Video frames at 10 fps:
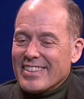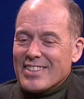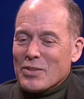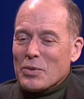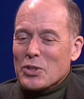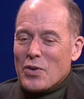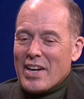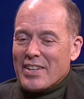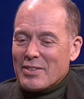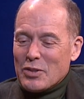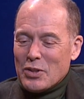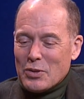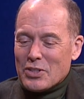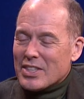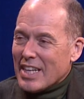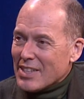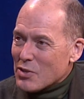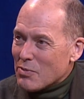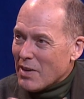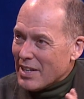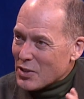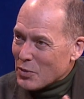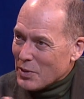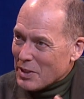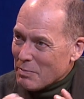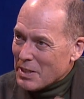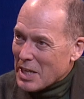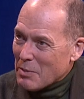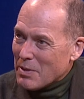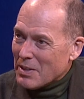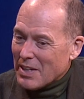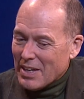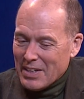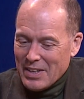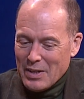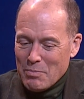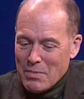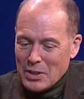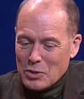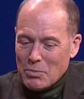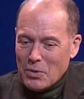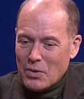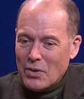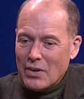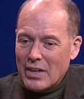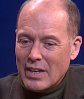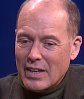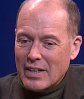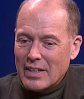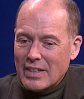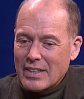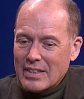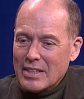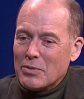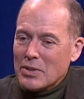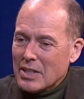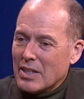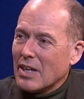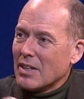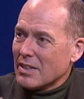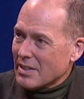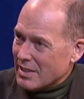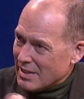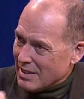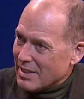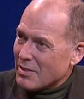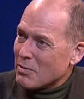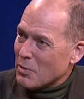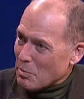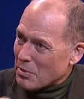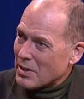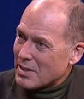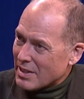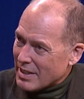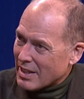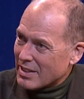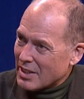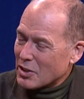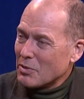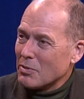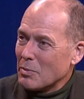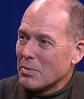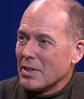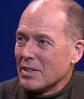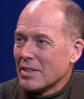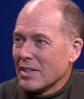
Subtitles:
so we're trying to, densify so we can become a much more, live within our footprint, our ecological footprint,